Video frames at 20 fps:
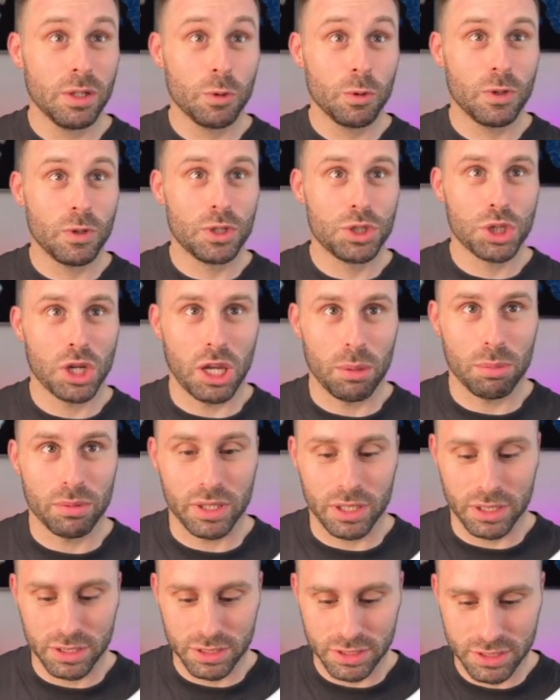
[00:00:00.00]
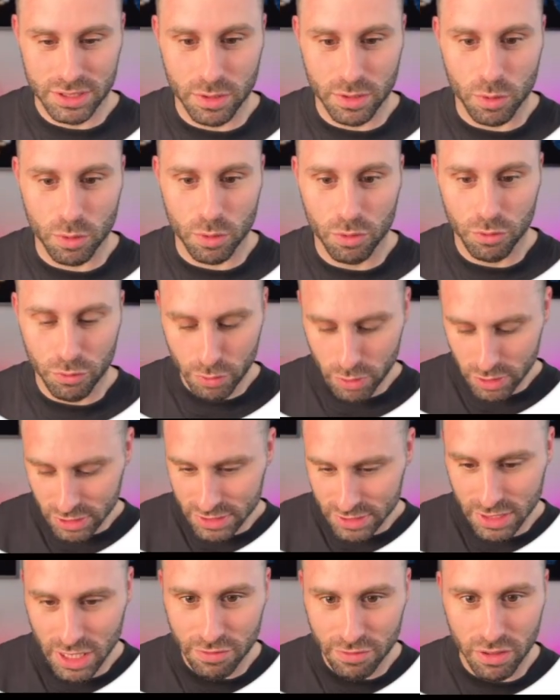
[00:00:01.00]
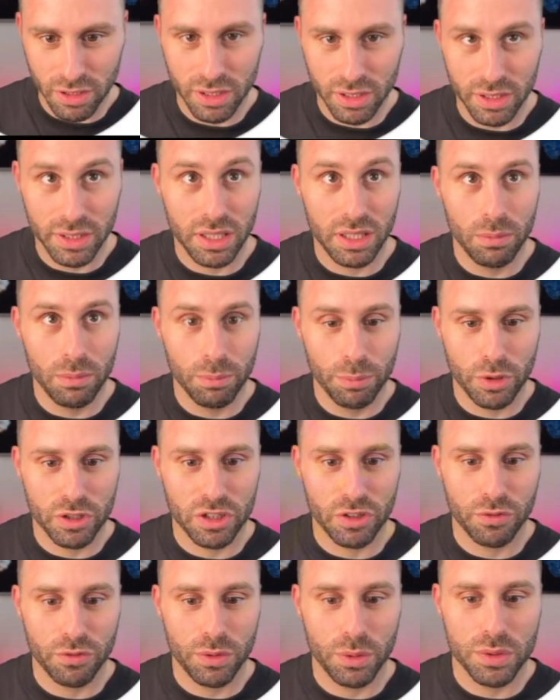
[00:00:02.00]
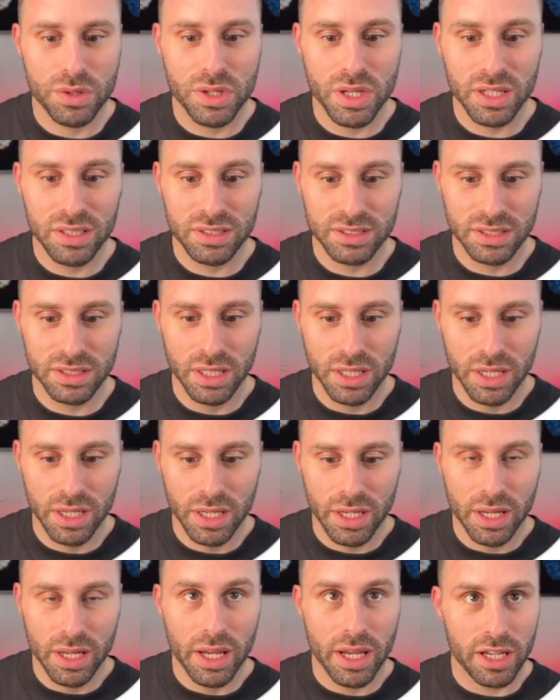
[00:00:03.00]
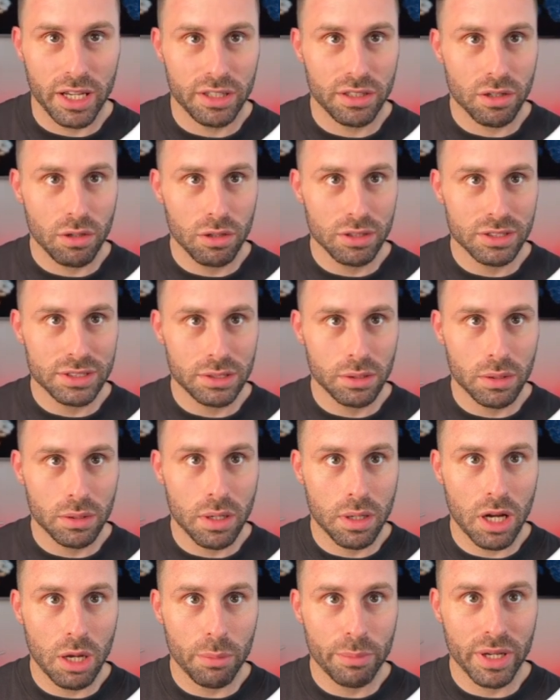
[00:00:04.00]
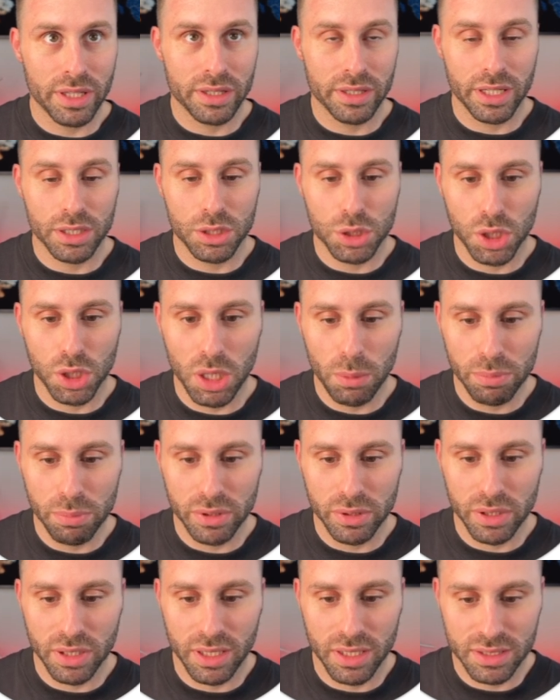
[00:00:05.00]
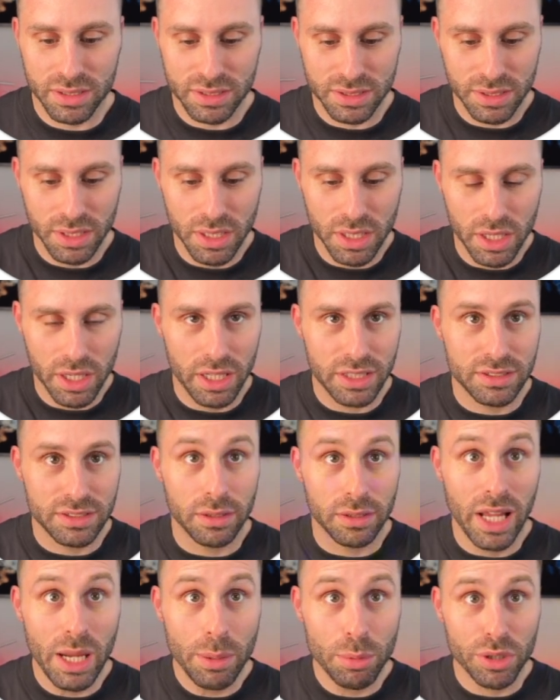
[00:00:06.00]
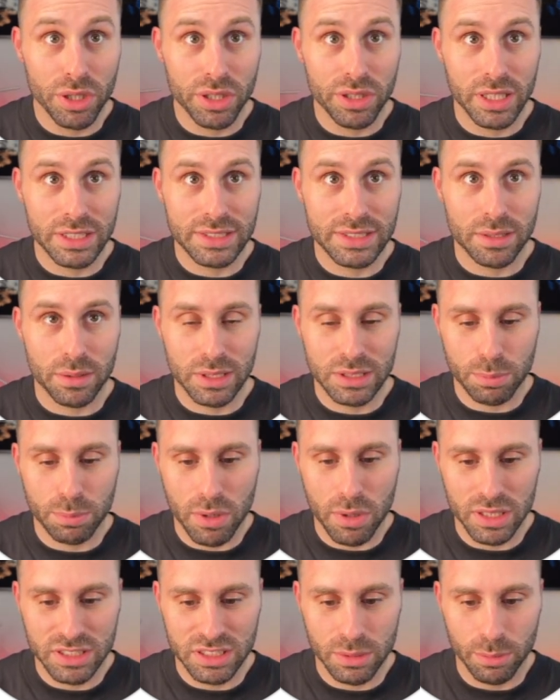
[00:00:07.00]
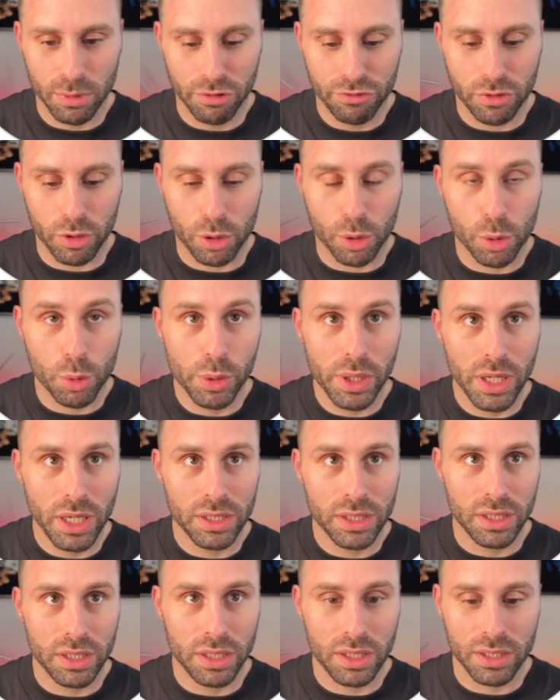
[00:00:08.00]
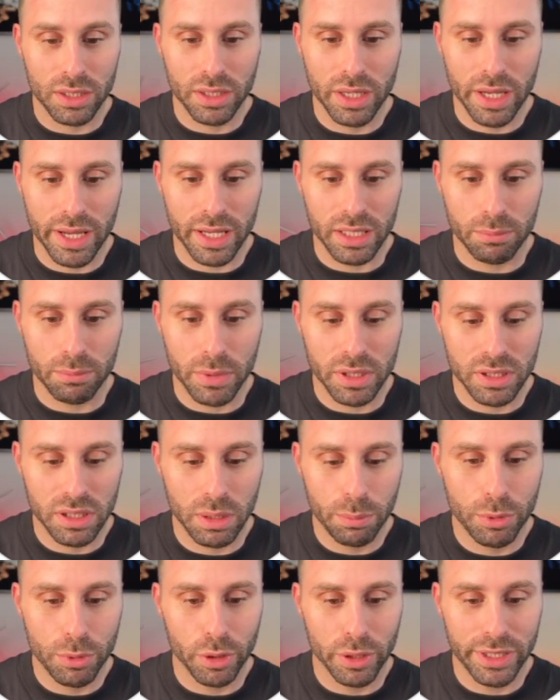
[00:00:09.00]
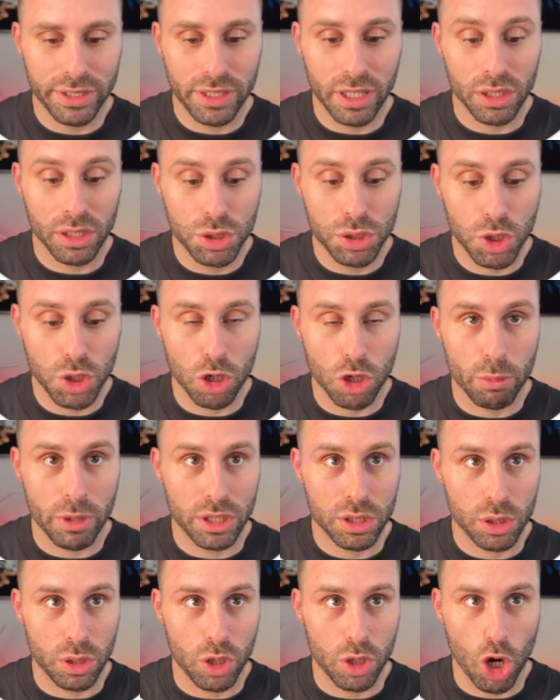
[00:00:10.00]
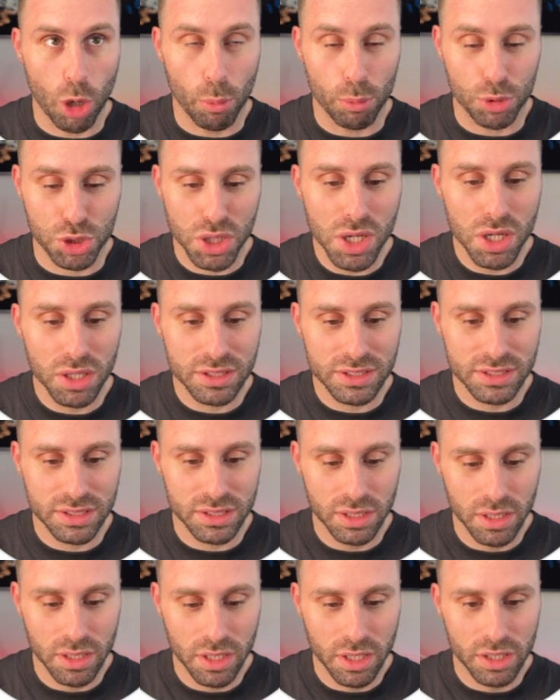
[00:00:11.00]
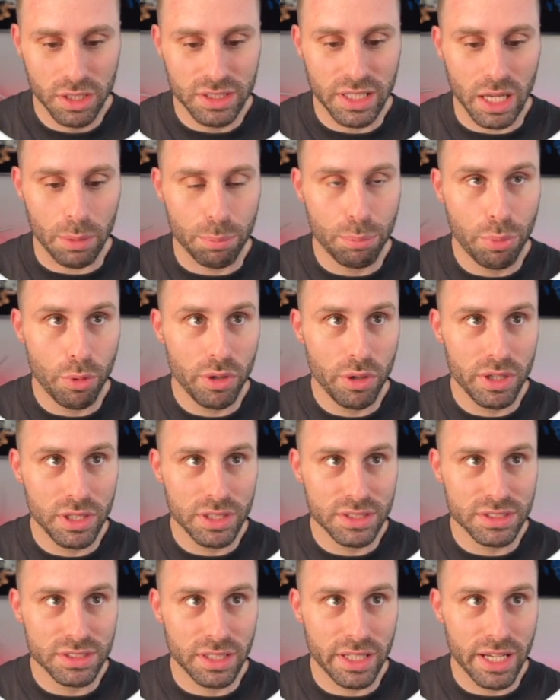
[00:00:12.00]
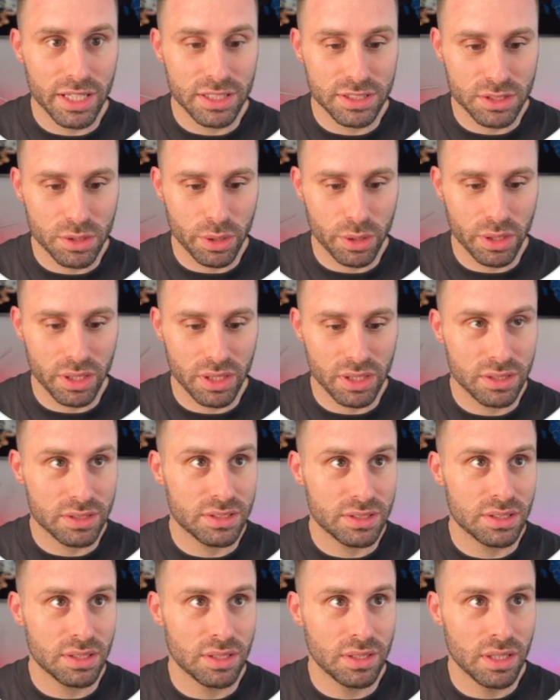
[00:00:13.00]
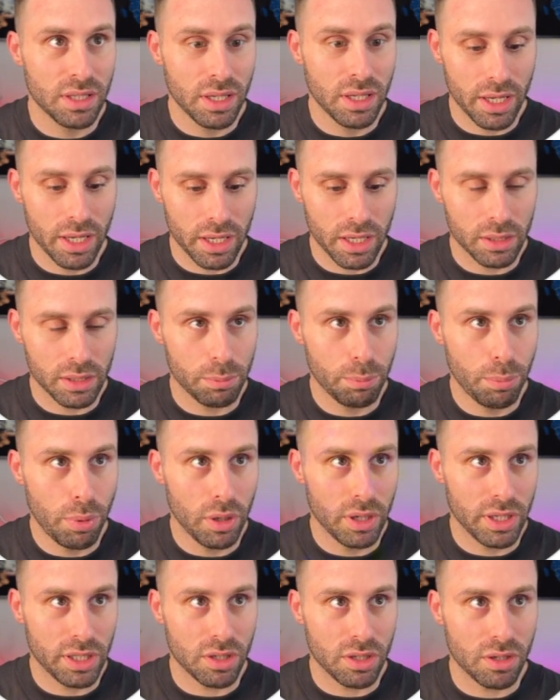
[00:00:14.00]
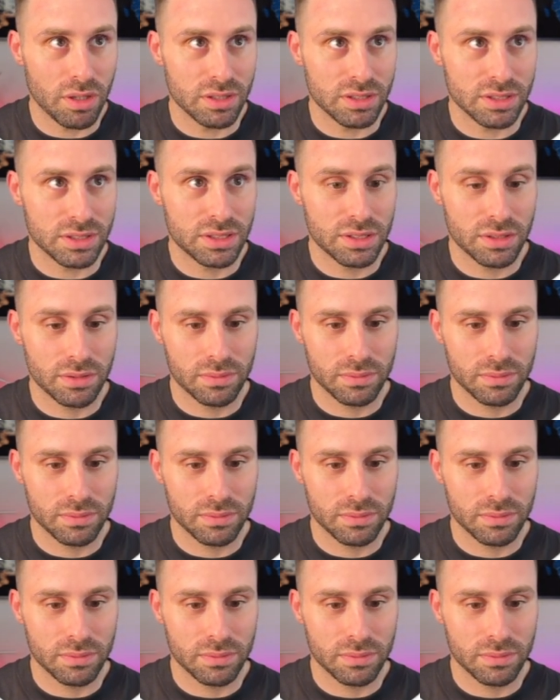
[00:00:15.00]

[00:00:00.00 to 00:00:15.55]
with Shapely. So first I will import a few things and also comment that Shapely is, is the library that's responsible for creating and manipulating geometry objects like points, line strings, and polygons.